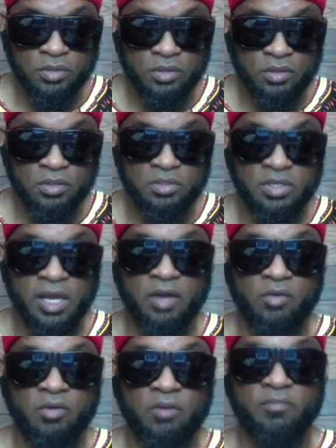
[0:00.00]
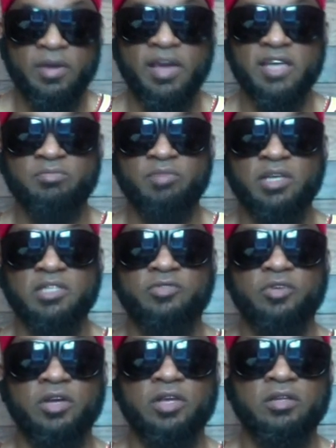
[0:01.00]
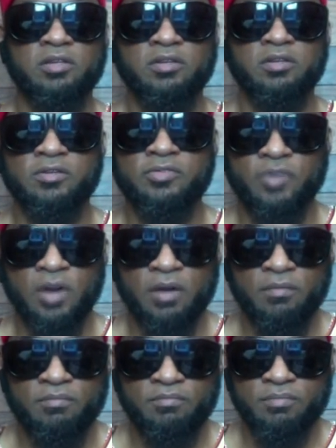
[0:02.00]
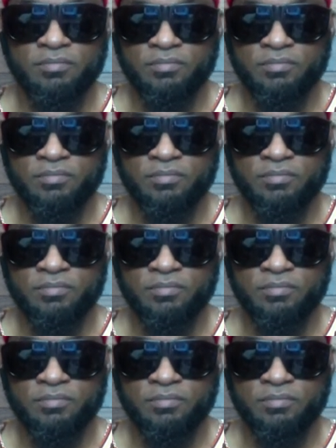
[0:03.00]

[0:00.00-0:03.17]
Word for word: the title of Man's Best Friend from